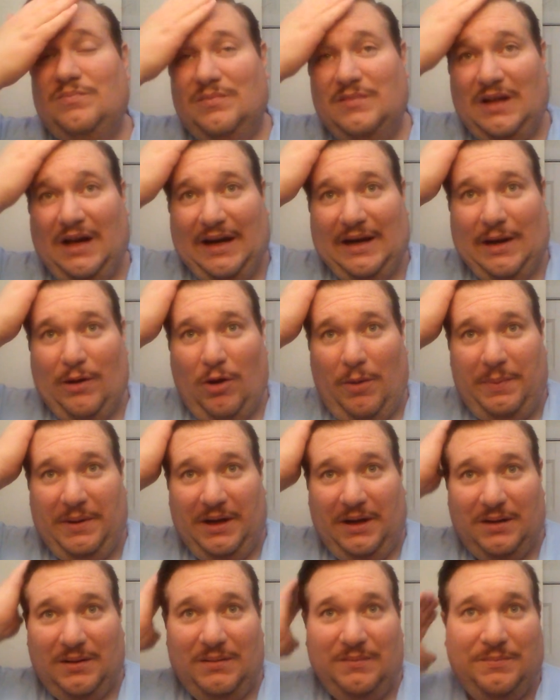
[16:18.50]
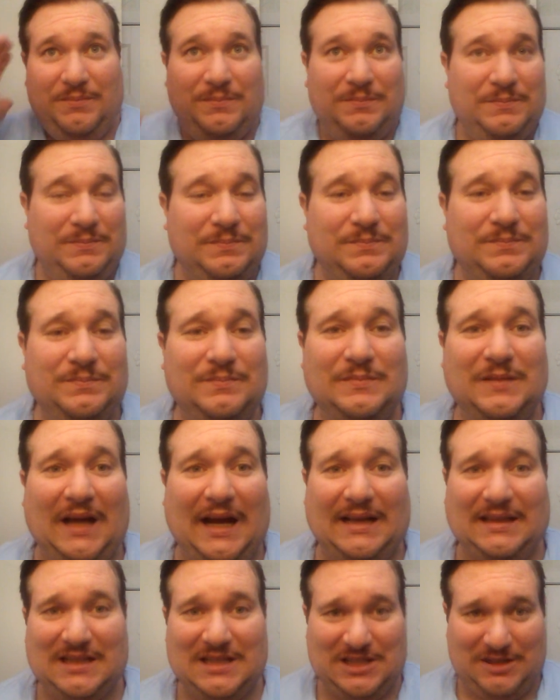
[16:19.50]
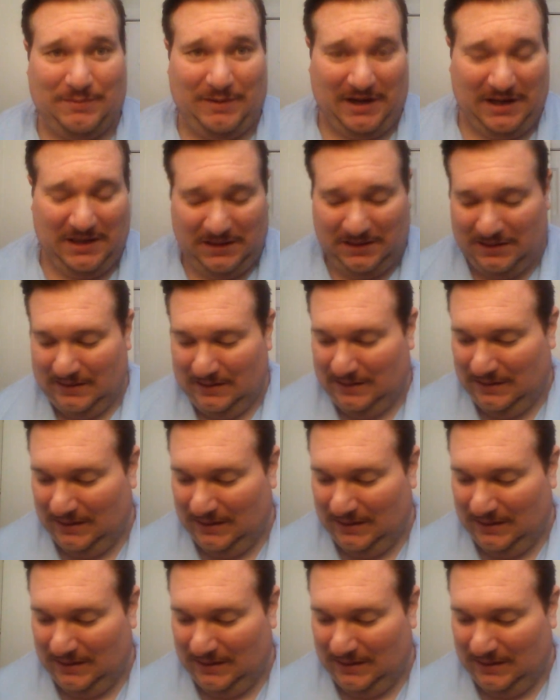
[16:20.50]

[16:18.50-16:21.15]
that I know up here like the smell.